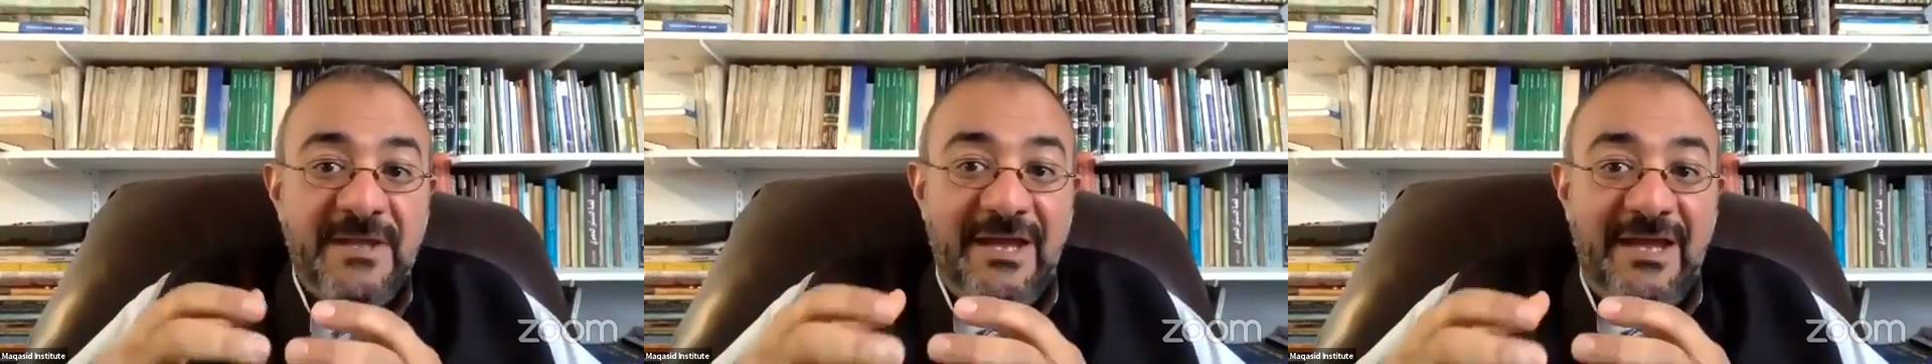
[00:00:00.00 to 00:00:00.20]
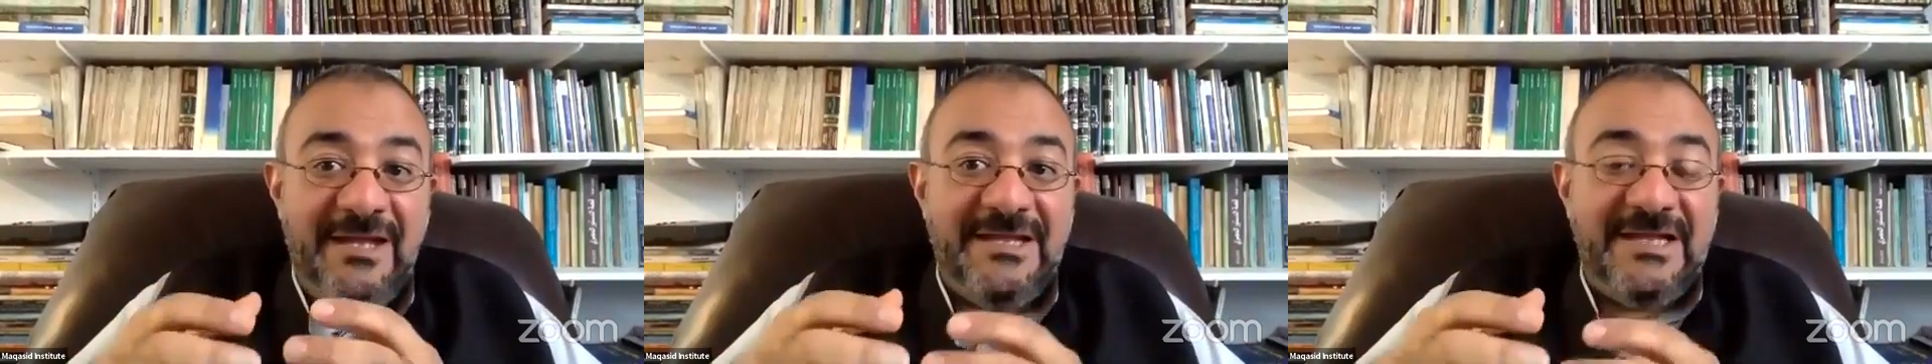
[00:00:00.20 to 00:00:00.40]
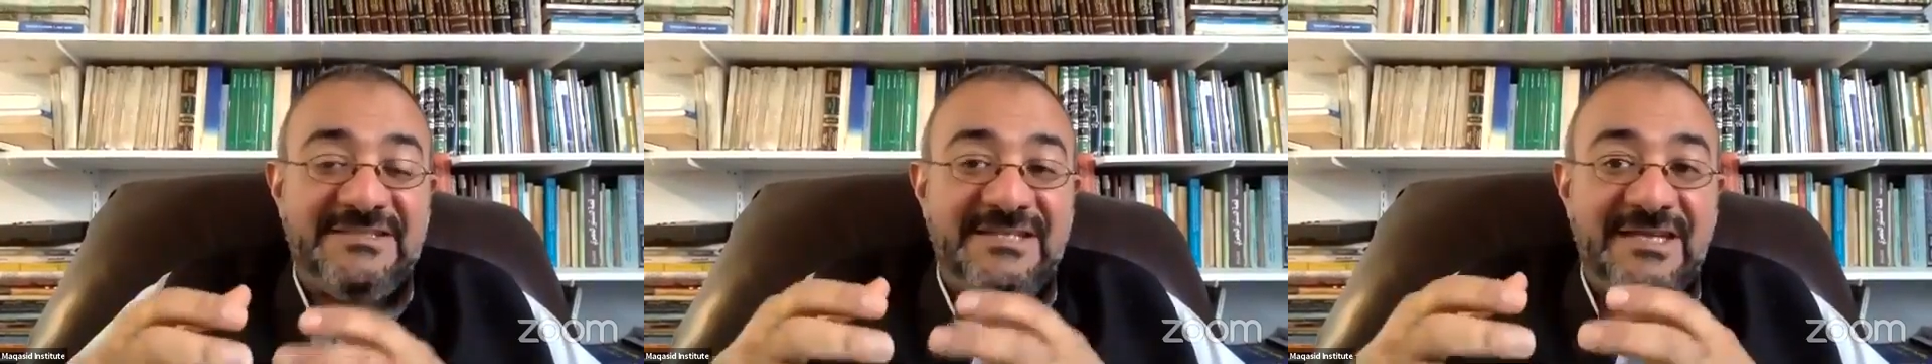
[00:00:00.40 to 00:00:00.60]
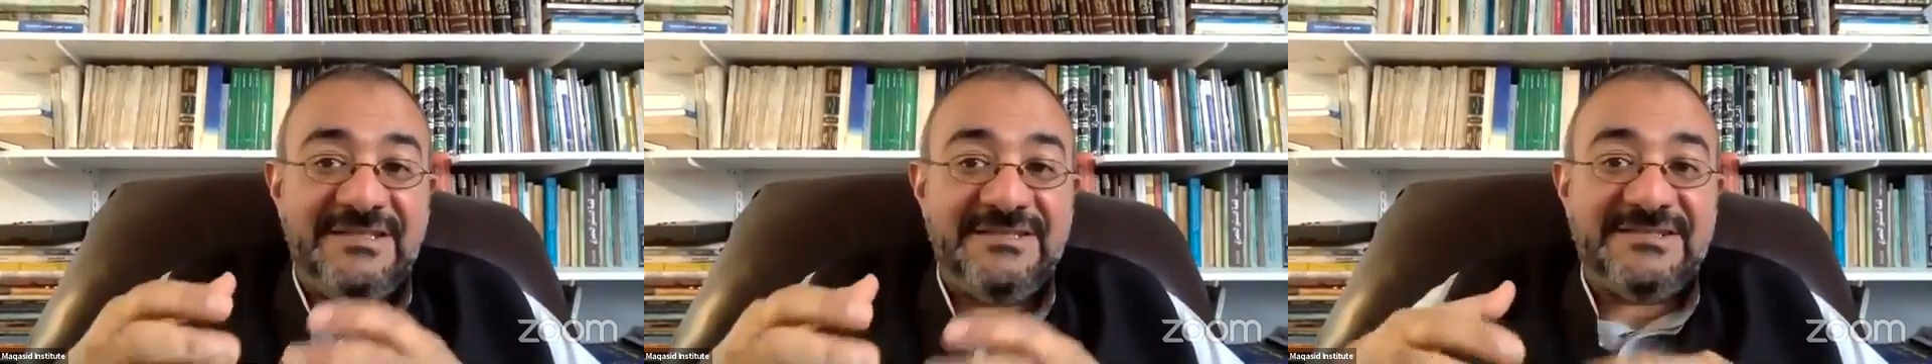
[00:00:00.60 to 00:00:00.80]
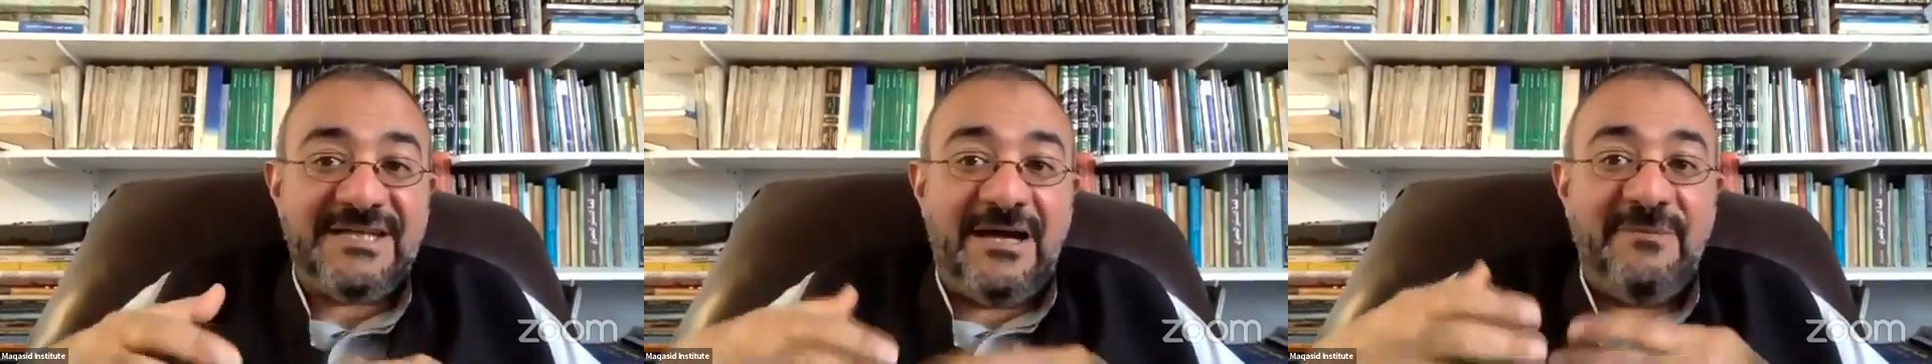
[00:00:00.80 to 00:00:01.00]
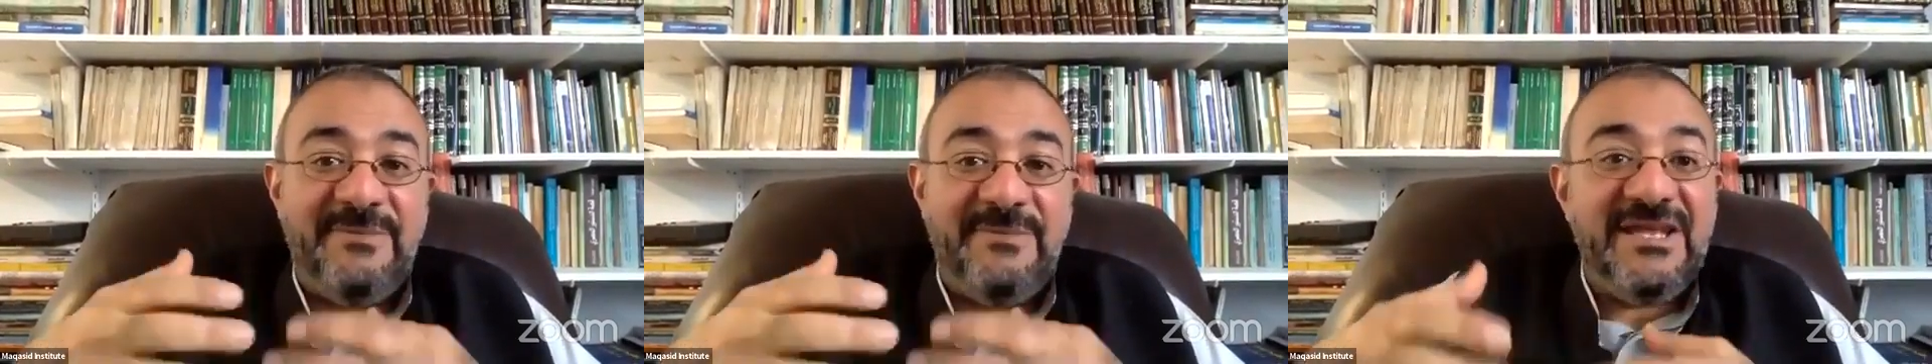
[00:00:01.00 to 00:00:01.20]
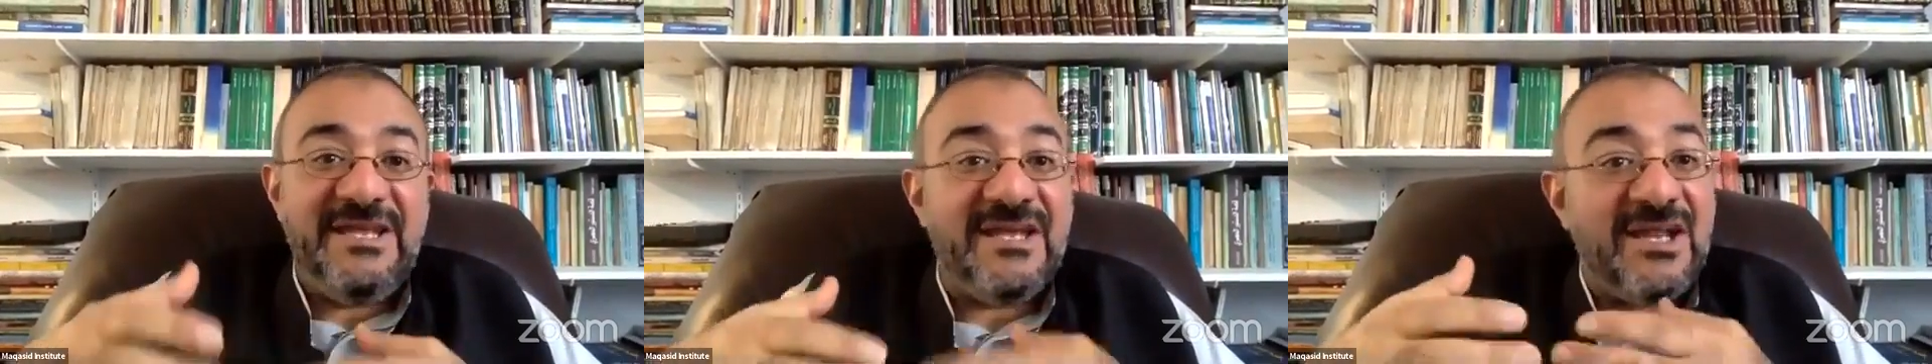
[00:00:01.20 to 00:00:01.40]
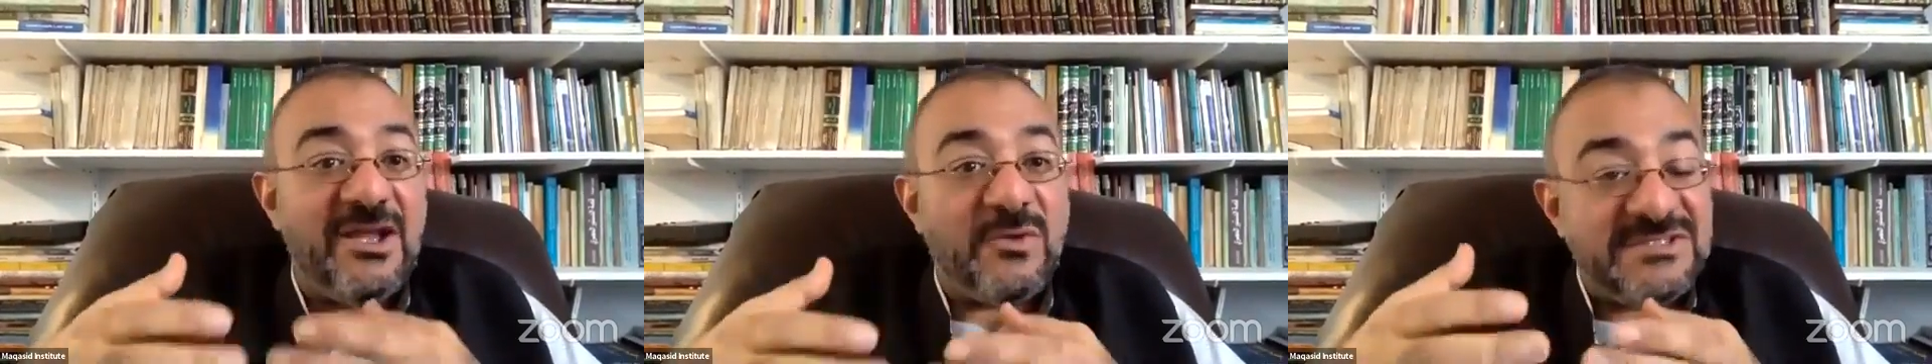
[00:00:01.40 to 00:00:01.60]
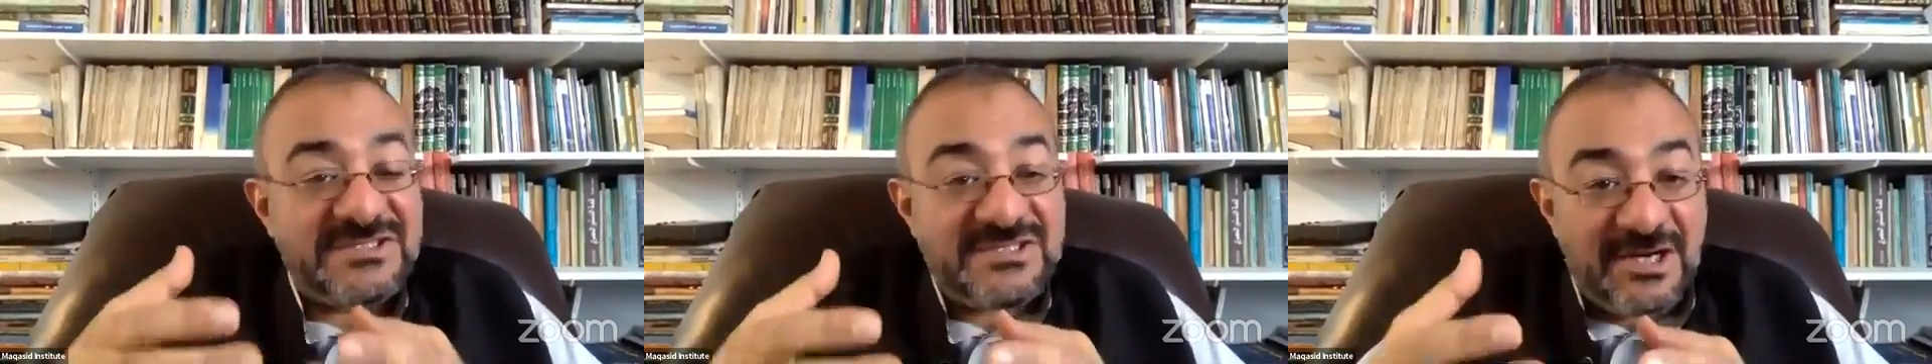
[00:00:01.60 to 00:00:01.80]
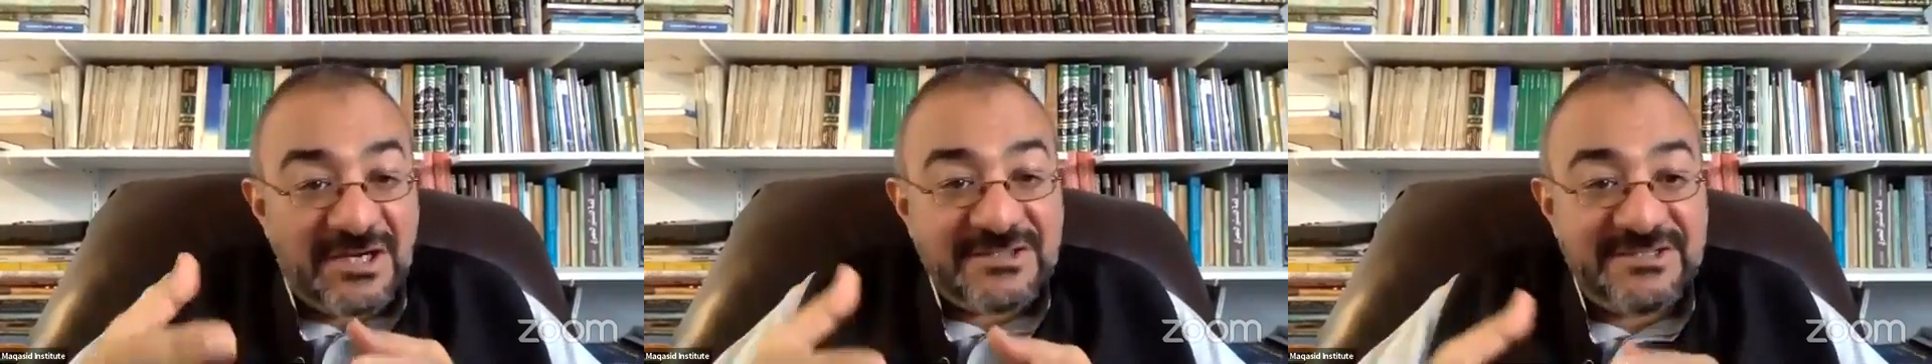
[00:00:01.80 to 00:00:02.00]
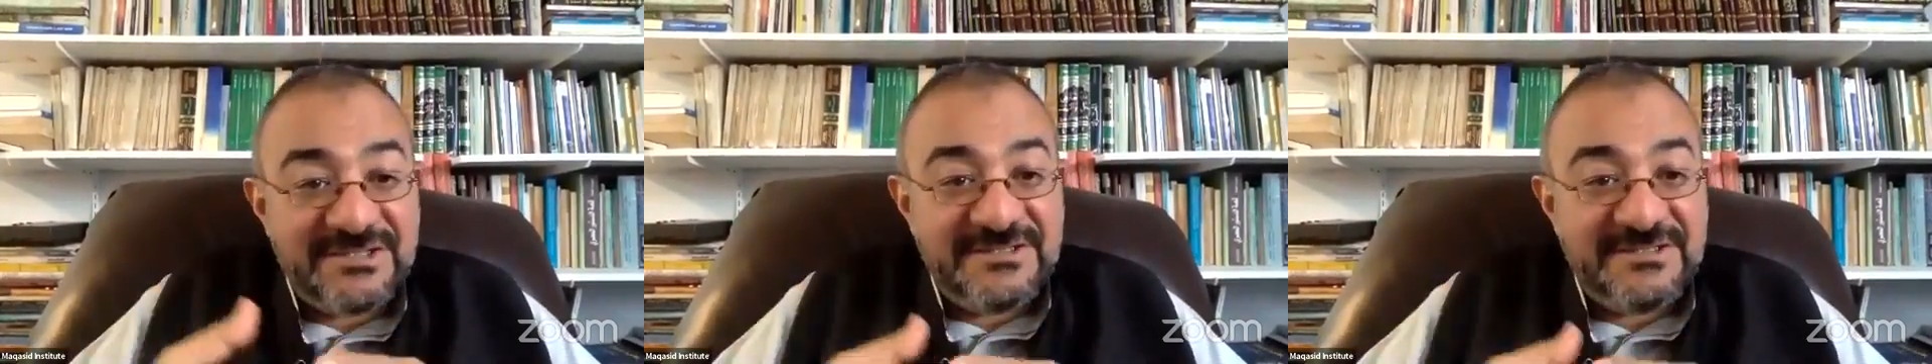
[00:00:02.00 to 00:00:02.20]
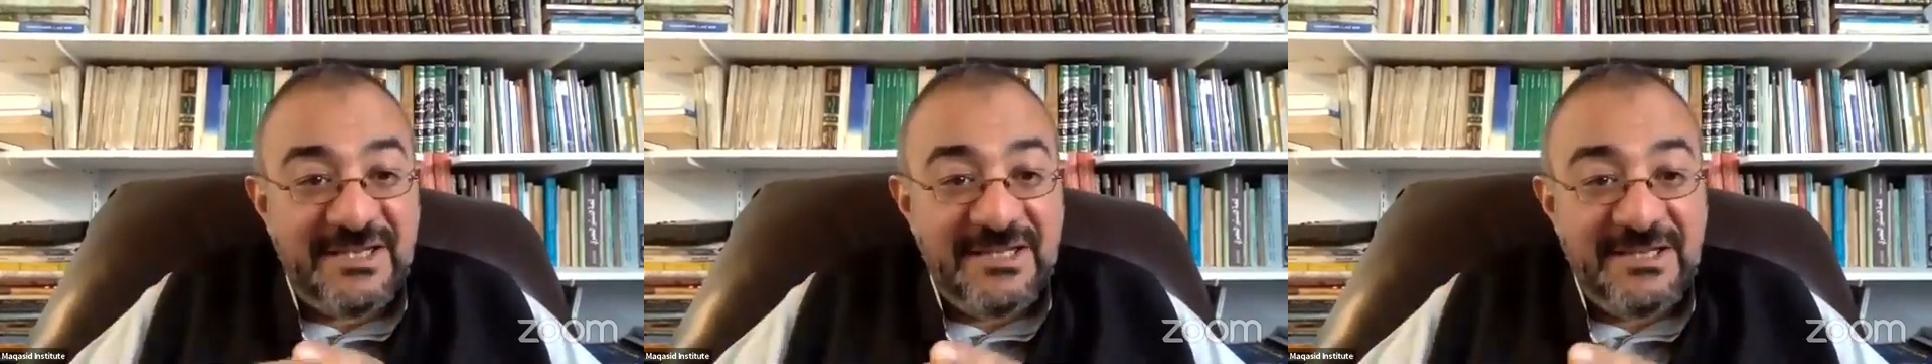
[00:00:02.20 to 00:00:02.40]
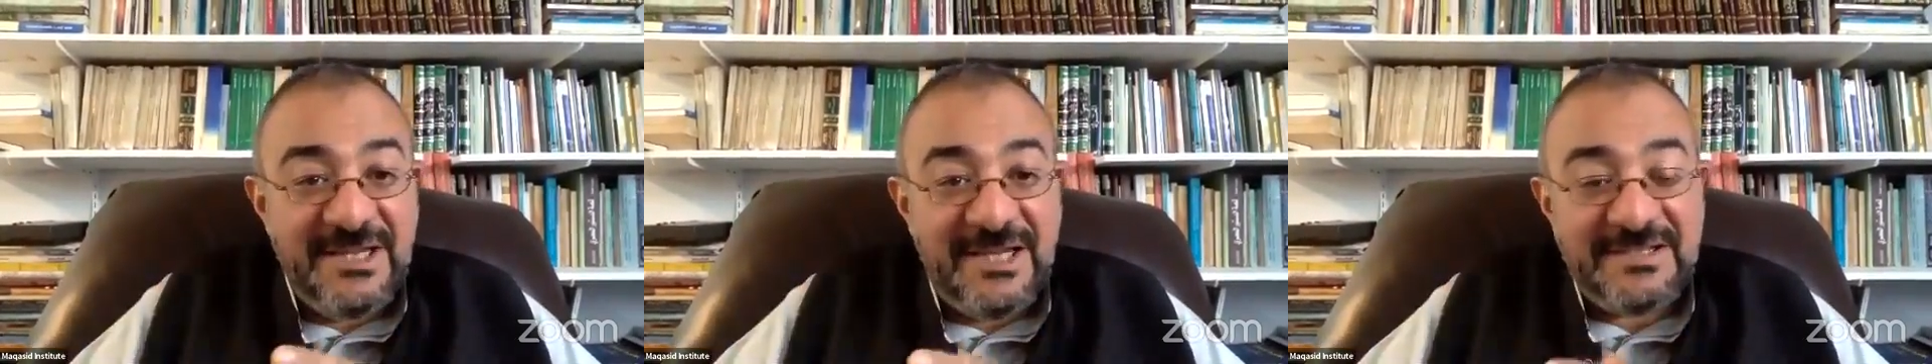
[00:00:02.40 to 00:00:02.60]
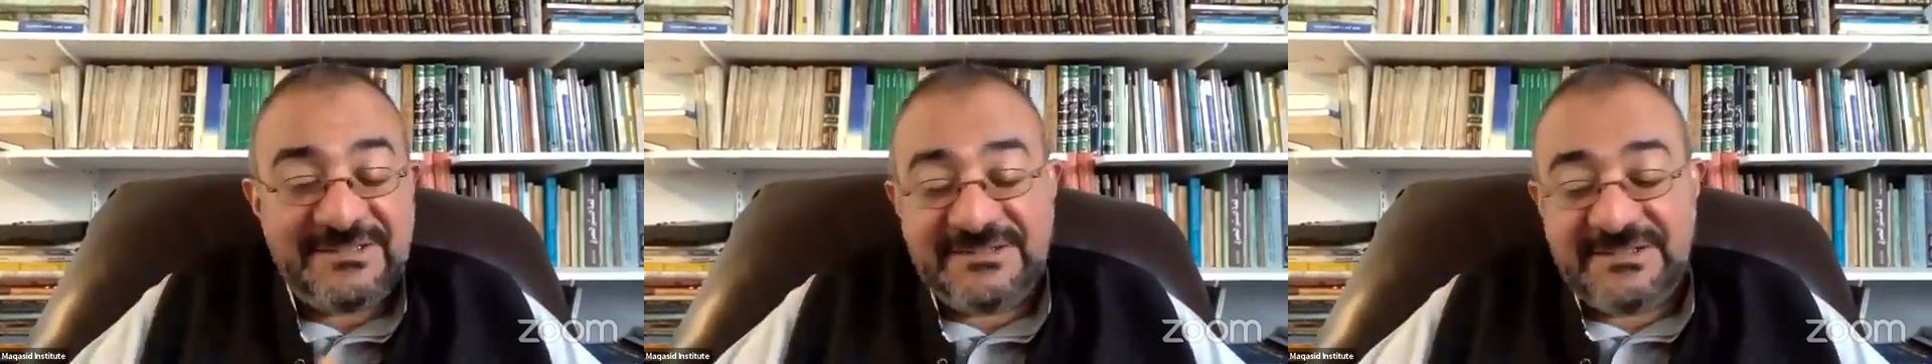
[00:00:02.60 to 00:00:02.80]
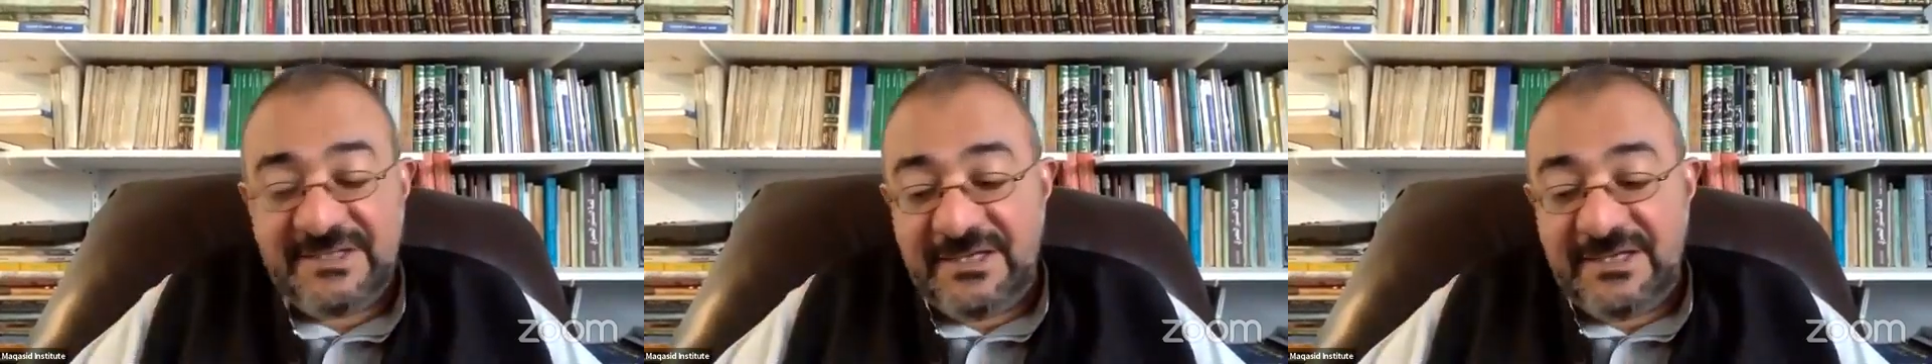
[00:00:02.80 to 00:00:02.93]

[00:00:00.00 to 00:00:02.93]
in that sense are being reconstructed in that